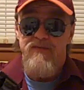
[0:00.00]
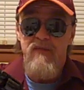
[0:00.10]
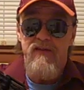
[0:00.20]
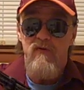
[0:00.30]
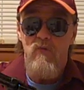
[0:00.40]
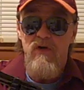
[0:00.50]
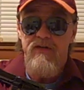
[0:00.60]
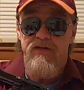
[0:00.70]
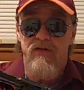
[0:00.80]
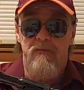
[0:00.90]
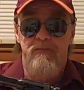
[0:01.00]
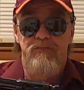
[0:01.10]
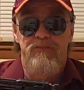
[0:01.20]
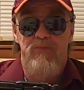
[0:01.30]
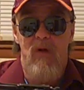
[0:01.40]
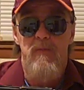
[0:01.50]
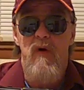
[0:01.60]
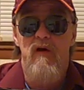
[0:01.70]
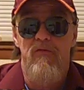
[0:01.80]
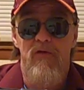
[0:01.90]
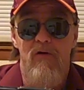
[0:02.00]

Smith & Wesson, model